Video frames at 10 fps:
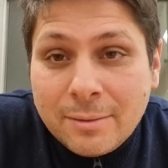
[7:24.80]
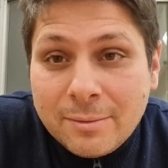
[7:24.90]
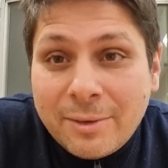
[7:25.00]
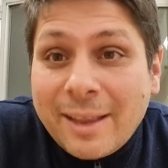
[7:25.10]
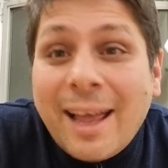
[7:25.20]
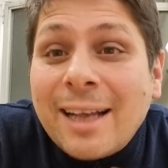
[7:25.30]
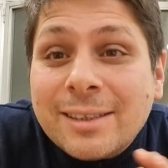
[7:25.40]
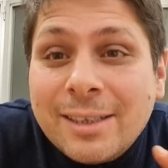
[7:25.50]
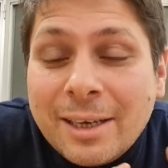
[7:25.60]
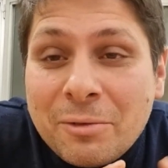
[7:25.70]

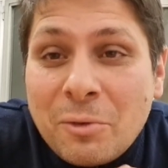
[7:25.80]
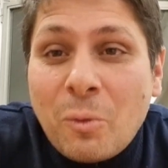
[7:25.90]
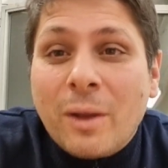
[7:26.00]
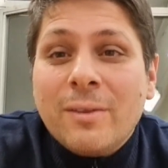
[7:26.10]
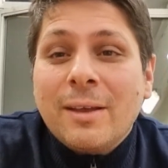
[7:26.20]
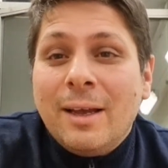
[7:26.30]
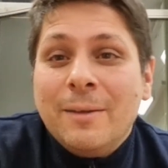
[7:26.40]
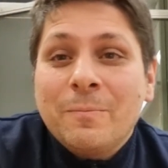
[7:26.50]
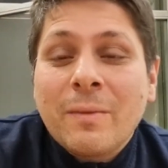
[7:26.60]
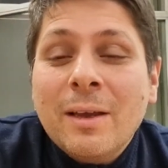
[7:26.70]
fantastic, if you want,
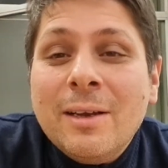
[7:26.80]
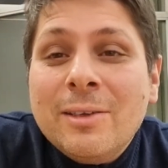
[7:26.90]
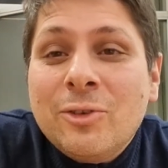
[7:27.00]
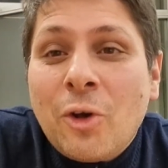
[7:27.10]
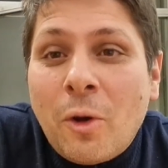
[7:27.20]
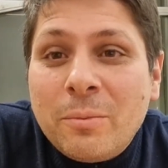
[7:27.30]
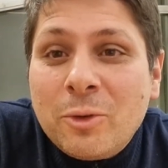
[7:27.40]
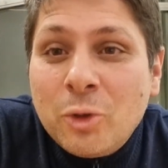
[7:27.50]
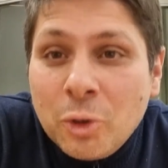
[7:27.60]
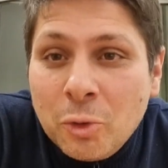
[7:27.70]
term
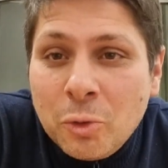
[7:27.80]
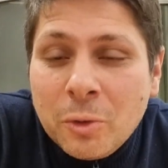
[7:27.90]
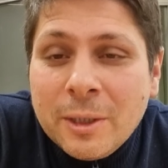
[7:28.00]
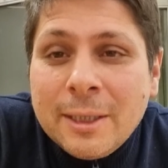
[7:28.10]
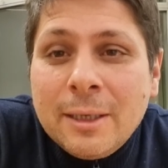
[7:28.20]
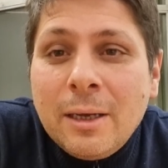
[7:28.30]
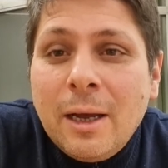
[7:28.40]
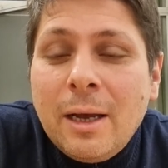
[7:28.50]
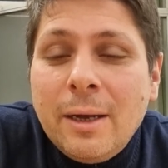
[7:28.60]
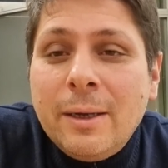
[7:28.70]
2.
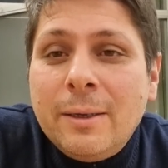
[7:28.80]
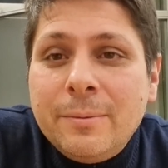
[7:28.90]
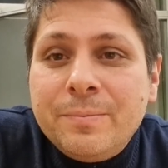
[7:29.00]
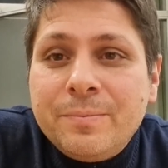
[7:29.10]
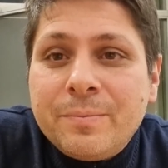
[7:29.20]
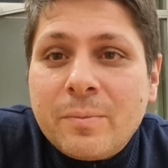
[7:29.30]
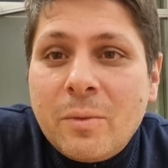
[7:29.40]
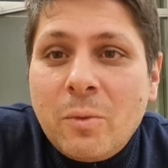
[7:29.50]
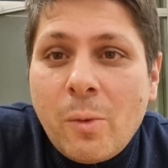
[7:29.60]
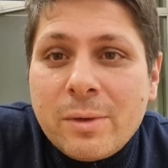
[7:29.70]

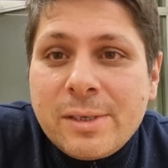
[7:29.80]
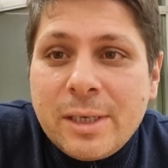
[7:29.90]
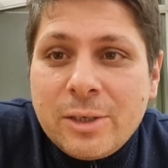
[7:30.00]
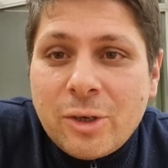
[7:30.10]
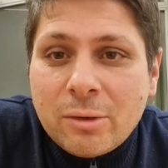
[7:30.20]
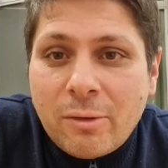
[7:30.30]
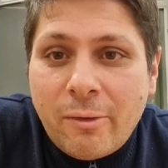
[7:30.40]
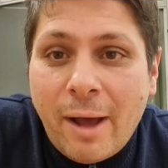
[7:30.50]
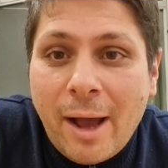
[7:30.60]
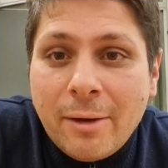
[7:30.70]
We will see each other
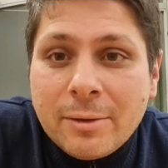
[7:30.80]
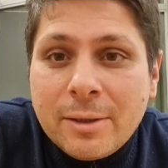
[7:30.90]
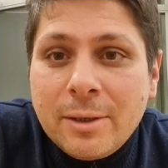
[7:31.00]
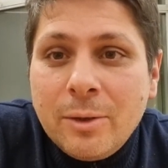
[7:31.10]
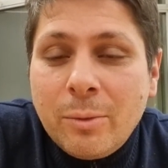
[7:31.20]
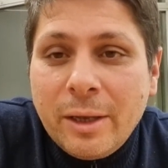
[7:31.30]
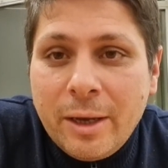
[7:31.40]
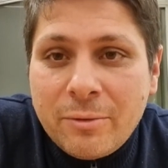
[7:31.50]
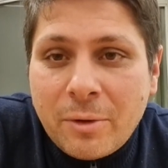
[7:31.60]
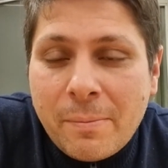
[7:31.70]
around. You will
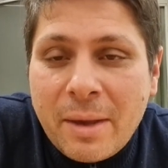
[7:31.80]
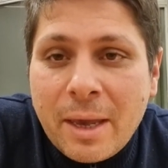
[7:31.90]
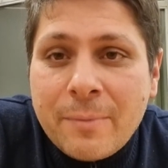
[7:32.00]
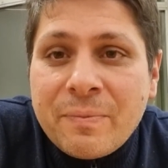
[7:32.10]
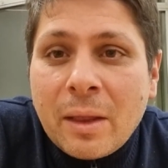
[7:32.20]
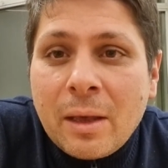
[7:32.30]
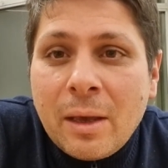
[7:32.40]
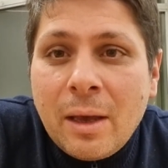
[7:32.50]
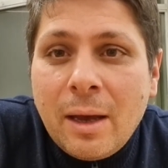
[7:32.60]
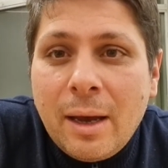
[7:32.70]
hear from me,
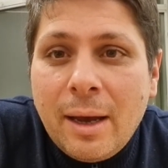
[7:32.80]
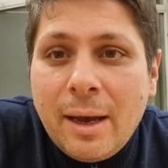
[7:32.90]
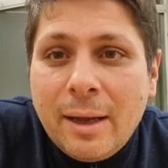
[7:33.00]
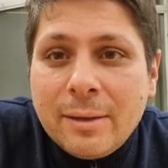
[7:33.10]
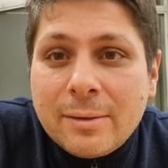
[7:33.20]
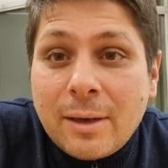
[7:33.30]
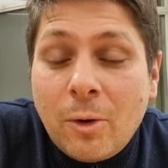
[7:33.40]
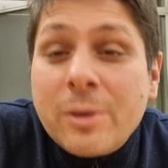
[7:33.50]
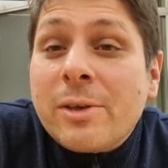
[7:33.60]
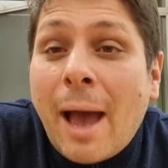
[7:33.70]
and
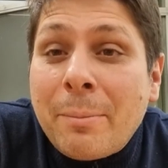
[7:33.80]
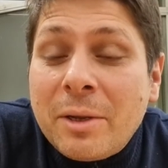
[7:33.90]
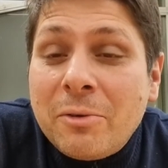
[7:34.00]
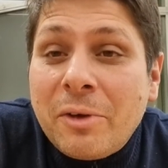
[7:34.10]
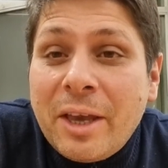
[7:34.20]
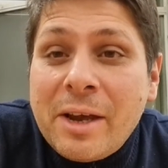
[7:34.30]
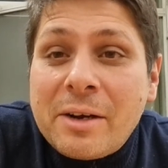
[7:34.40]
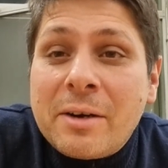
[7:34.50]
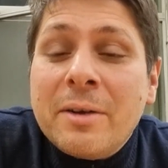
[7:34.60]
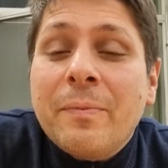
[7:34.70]
also Happy New
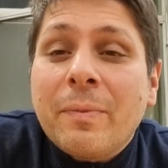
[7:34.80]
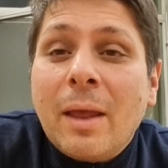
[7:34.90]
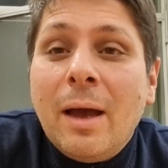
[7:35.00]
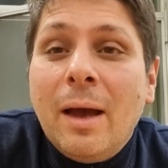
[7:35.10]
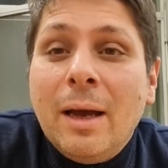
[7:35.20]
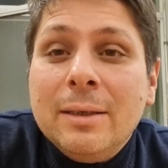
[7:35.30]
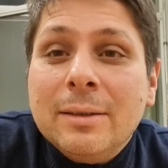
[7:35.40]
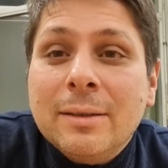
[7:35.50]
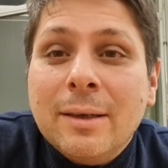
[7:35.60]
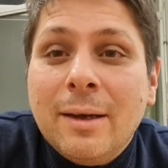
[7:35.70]
Year,
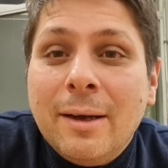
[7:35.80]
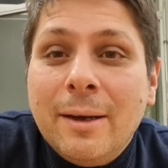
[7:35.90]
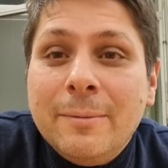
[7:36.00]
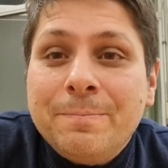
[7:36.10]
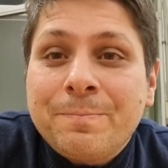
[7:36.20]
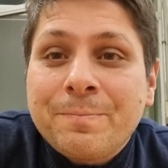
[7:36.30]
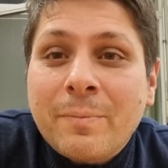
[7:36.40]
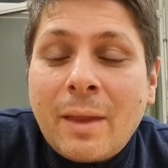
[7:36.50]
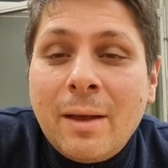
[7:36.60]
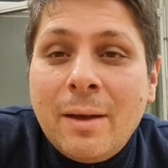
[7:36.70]
and
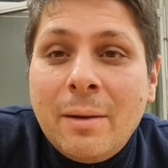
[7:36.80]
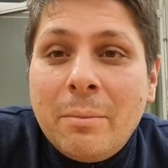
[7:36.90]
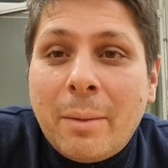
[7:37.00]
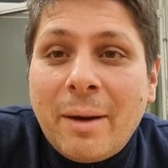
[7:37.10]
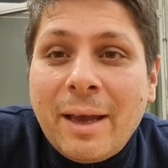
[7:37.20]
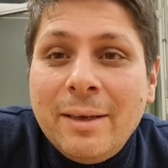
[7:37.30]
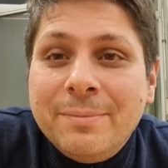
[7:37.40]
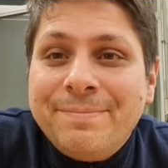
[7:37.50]
bye bye.